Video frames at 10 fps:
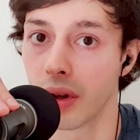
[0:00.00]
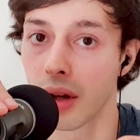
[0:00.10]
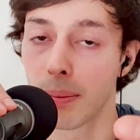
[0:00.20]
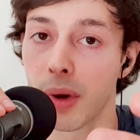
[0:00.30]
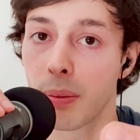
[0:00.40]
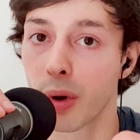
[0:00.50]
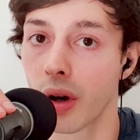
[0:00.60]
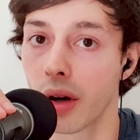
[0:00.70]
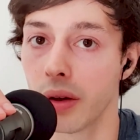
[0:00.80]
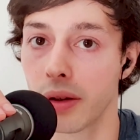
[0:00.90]
my
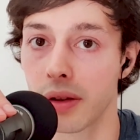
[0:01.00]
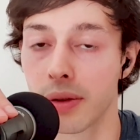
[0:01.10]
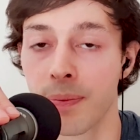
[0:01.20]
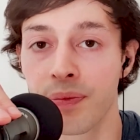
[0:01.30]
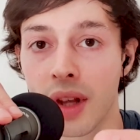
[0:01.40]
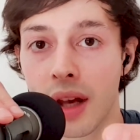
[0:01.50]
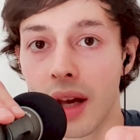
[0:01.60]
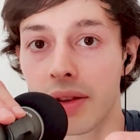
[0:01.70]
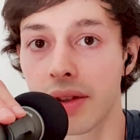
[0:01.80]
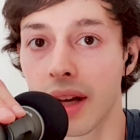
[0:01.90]
priorities.
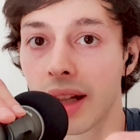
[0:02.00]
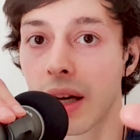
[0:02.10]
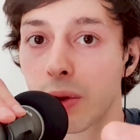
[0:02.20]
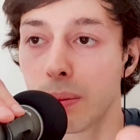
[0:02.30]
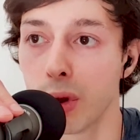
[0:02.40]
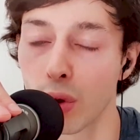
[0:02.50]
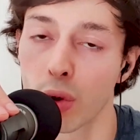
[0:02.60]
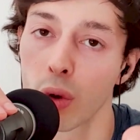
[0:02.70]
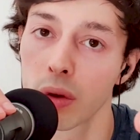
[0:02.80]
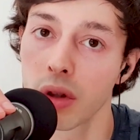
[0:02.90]
It allows me not
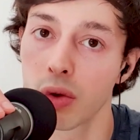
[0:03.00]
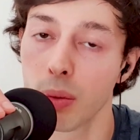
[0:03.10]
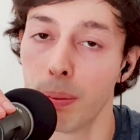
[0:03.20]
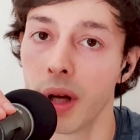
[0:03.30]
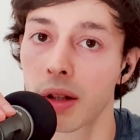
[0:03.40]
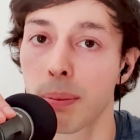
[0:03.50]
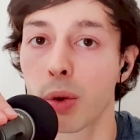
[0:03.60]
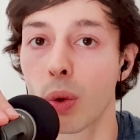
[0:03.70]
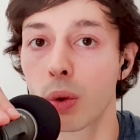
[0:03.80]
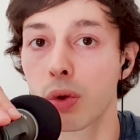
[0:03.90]
only to build but
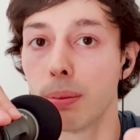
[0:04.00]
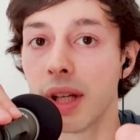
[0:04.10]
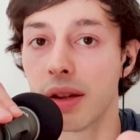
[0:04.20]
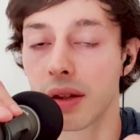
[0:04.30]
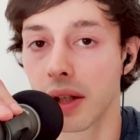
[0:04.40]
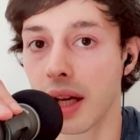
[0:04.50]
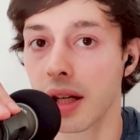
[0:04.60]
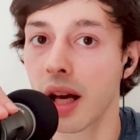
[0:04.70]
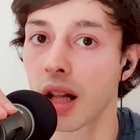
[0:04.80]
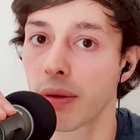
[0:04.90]
also maintain
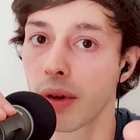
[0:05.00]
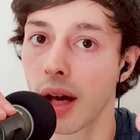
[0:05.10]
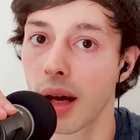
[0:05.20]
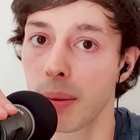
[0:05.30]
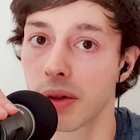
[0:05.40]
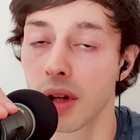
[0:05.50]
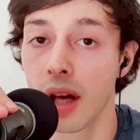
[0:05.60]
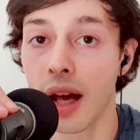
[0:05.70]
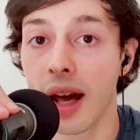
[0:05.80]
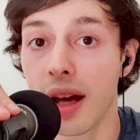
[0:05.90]
healthy habits
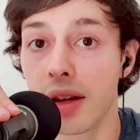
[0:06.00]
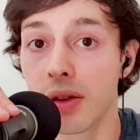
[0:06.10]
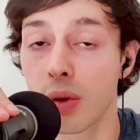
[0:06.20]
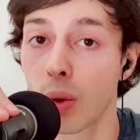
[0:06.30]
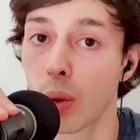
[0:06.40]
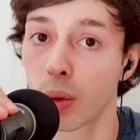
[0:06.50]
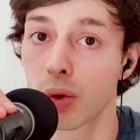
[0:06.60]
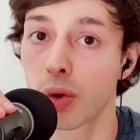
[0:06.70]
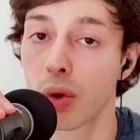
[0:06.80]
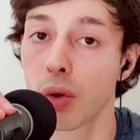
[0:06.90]
and
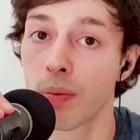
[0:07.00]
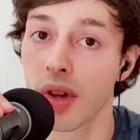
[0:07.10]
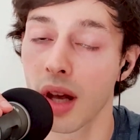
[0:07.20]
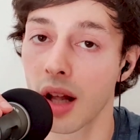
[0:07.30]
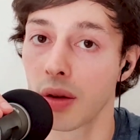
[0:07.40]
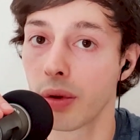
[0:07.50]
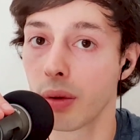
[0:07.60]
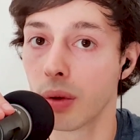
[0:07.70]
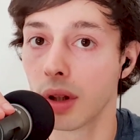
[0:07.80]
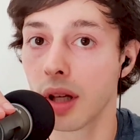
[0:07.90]
also healthy
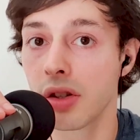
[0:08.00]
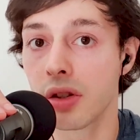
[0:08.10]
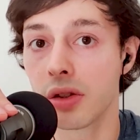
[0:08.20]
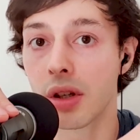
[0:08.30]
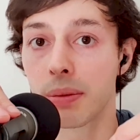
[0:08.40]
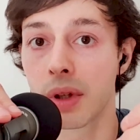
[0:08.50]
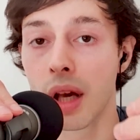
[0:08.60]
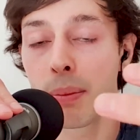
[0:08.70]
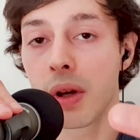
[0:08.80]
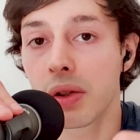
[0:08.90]
relationships,
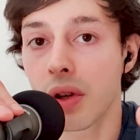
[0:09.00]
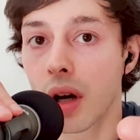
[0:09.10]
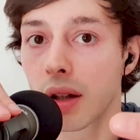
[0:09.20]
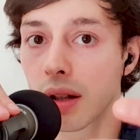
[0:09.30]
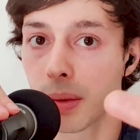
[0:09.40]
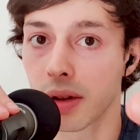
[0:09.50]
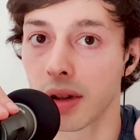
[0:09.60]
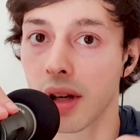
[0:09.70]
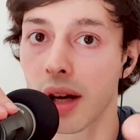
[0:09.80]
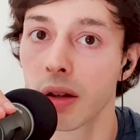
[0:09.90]
because
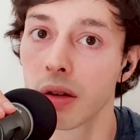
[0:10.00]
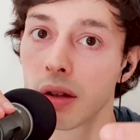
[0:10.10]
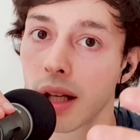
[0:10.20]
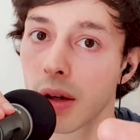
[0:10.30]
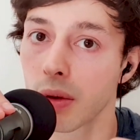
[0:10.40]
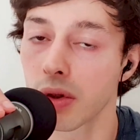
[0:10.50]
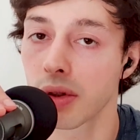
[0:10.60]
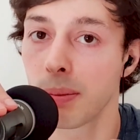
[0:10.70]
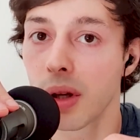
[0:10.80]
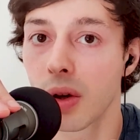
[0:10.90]
ultimately I learn languages
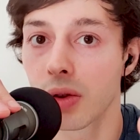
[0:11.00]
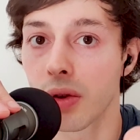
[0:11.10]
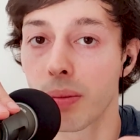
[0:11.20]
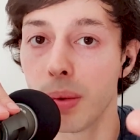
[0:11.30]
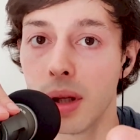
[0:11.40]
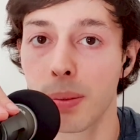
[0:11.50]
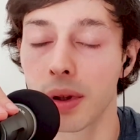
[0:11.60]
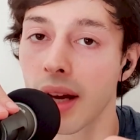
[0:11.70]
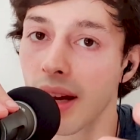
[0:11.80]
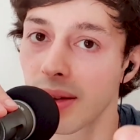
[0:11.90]
because of
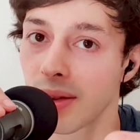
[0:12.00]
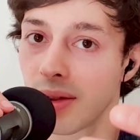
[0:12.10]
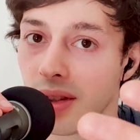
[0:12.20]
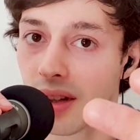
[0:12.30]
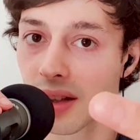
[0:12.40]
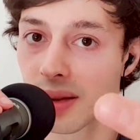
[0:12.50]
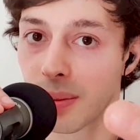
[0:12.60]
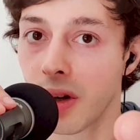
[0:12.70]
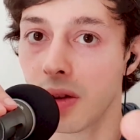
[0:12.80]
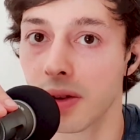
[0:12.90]
people and the
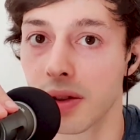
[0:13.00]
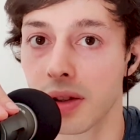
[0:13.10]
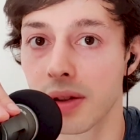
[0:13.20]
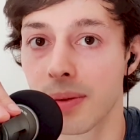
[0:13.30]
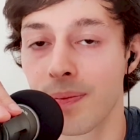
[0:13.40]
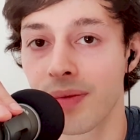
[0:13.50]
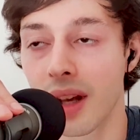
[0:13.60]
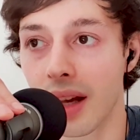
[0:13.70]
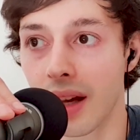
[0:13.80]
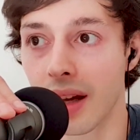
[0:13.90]
experiences,
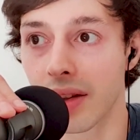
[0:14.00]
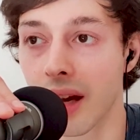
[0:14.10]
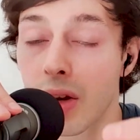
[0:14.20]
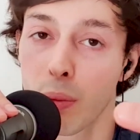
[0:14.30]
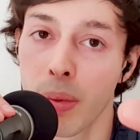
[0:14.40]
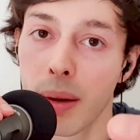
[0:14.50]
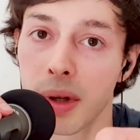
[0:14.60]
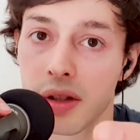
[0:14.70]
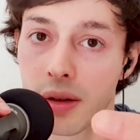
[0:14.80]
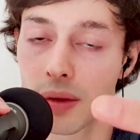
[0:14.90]
and I compare
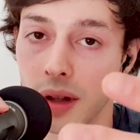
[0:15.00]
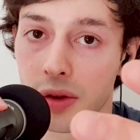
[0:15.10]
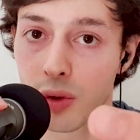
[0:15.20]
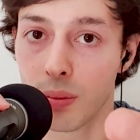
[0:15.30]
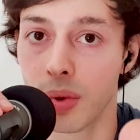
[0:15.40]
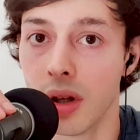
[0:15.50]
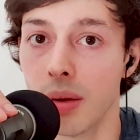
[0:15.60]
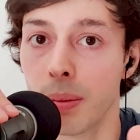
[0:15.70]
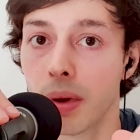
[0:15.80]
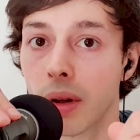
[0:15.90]
myself less to
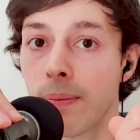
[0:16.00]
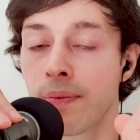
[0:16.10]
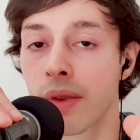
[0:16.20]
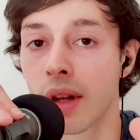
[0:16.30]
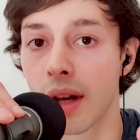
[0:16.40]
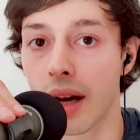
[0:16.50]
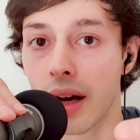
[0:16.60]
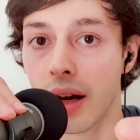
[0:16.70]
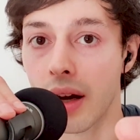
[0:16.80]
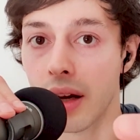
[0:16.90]
people.
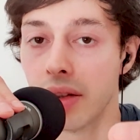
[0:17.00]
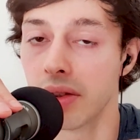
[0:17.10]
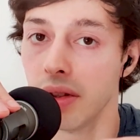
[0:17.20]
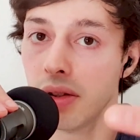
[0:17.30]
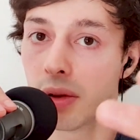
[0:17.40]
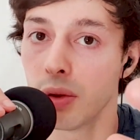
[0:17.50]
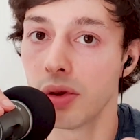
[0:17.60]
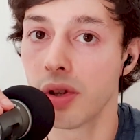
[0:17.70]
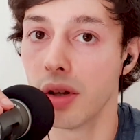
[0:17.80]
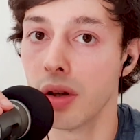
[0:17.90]
It's easier to
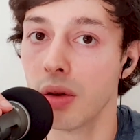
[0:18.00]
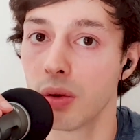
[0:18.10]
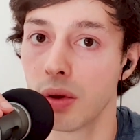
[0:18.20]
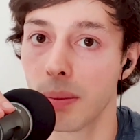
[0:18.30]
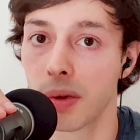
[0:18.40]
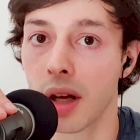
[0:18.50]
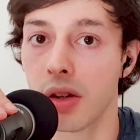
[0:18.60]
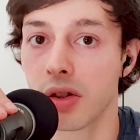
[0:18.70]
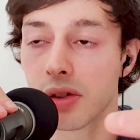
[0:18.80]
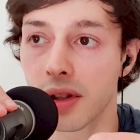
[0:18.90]
say no to
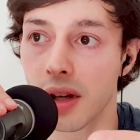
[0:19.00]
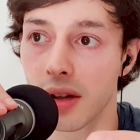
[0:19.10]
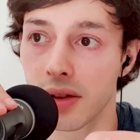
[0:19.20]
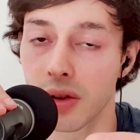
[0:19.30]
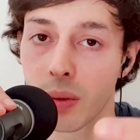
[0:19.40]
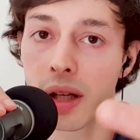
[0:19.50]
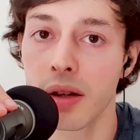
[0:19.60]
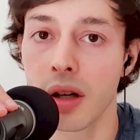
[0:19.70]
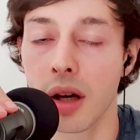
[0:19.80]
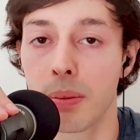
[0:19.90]
temptations, and right
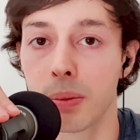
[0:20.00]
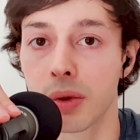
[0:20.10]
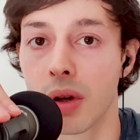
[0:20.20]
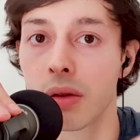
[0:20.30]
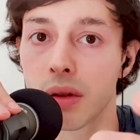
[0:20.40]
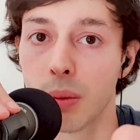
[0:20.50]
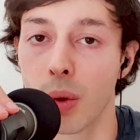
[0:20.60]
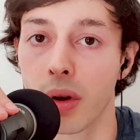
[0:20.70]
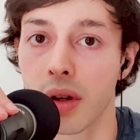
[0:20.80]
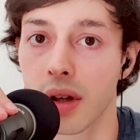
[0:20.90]
now I'm currently
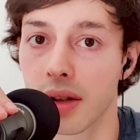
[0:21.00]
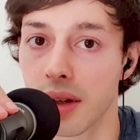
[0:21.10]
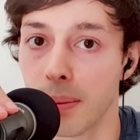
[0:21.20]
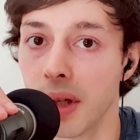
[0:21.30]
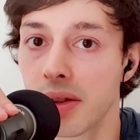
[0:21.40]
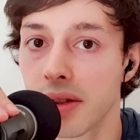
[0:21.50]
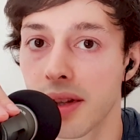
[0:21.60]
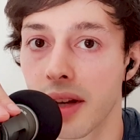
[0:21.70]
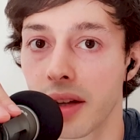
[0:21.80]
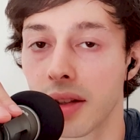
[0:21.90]
working as a business
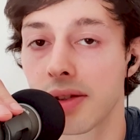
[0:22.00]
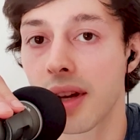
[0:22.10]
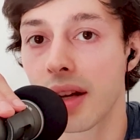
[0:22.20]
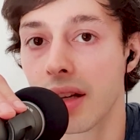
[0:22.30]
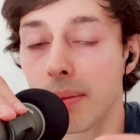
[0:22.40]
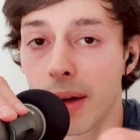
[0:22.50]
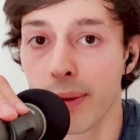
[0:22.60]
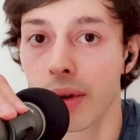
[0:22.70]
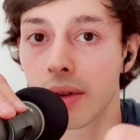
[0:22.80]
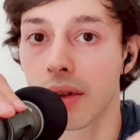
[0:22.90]
analyst, and in my
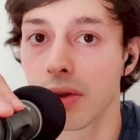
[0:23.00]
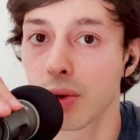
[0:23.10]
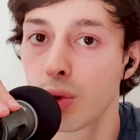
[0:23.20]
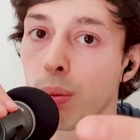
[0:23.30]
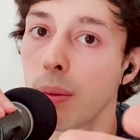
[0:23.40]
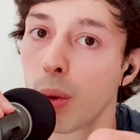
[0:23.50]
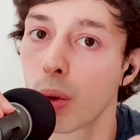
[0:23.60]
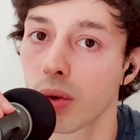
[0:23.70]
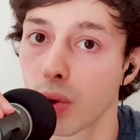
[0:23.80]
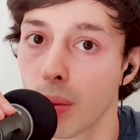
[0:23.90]
field it's super
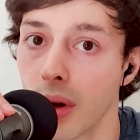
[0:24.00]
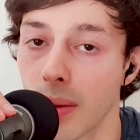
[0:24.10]
important to be